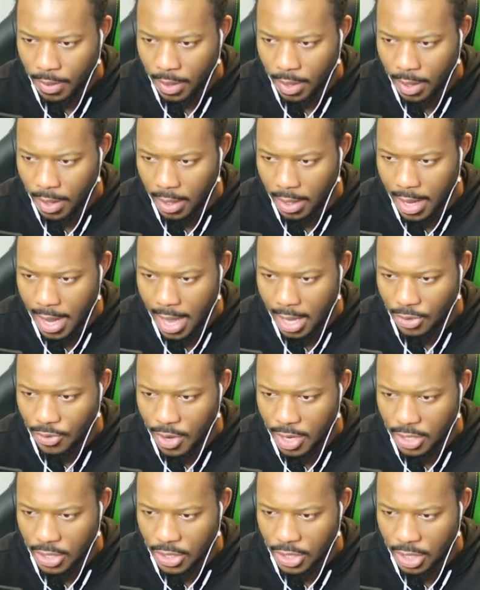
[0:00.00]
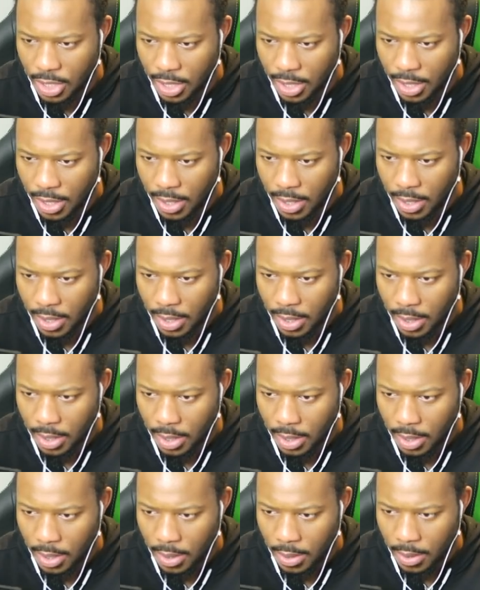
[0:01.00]
All right, cash register.
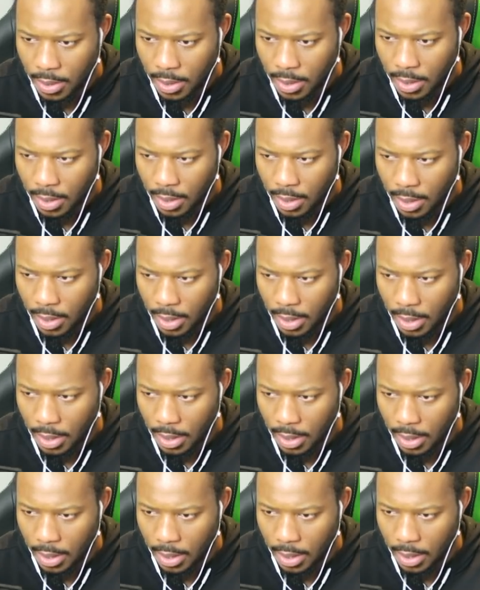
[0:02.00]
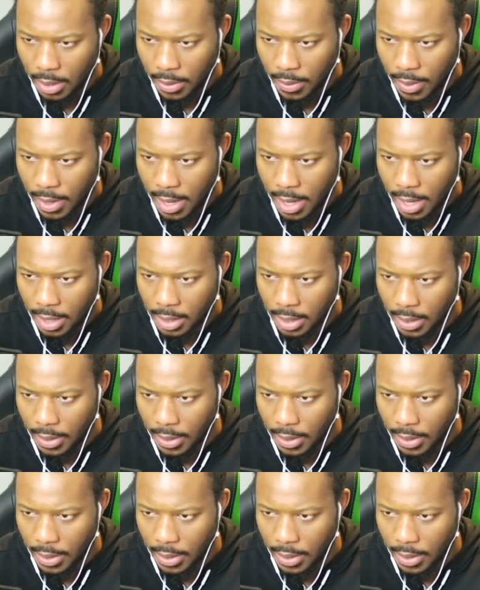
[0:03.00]
Uh, interact.